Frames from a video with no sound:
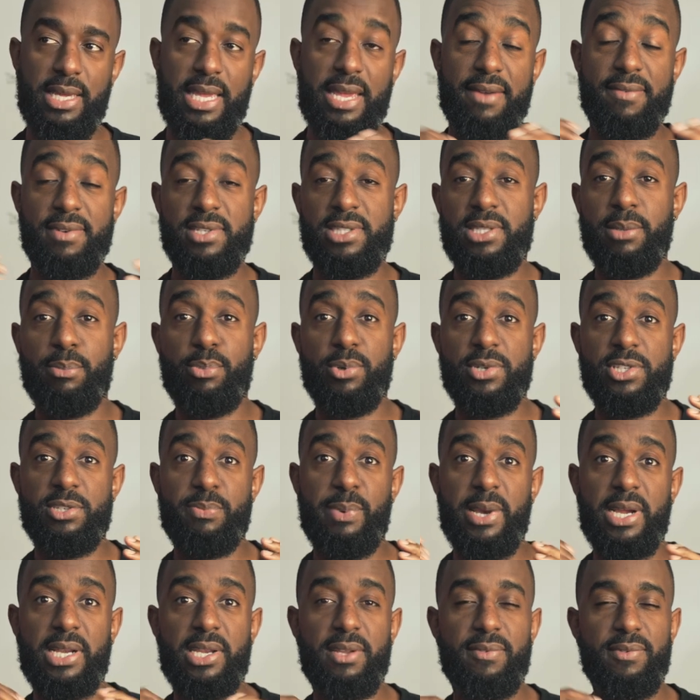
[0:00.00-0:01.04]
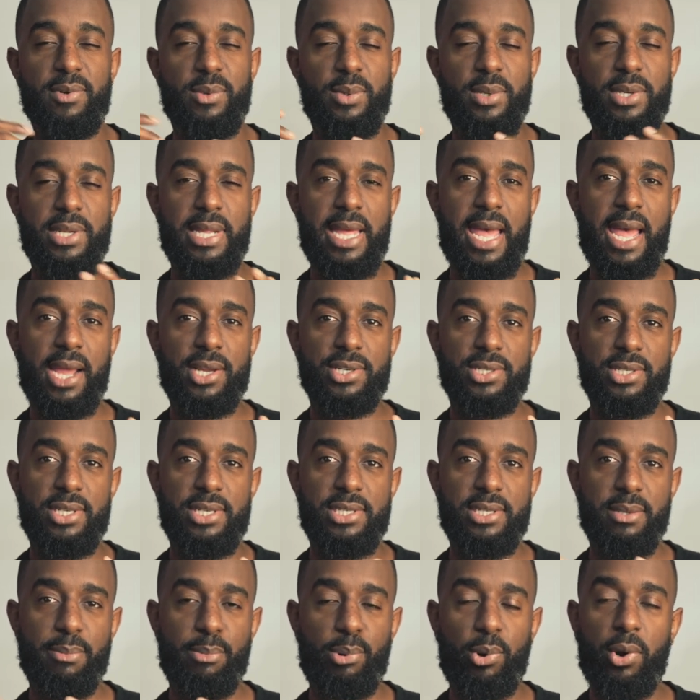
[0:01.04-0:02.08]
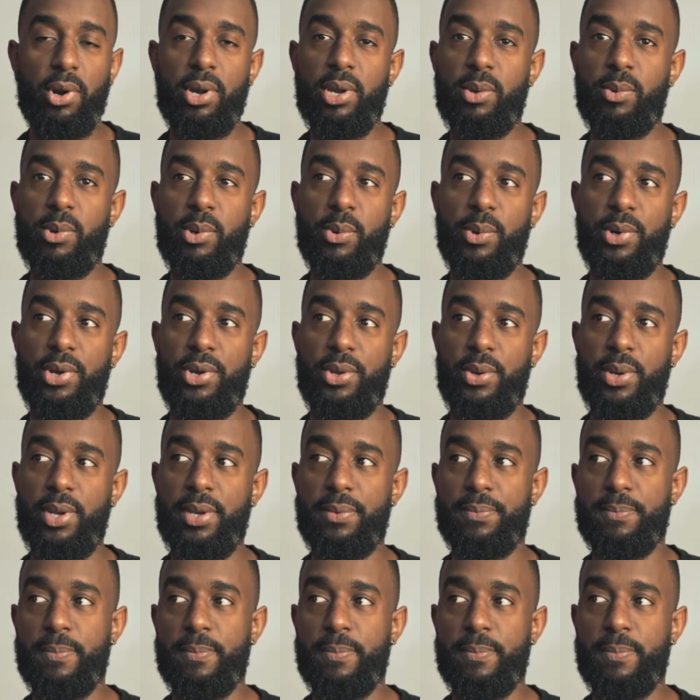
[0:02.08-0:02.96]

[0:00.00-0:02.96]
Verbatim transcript: gave us the perspective of what actually is important and what we're doing.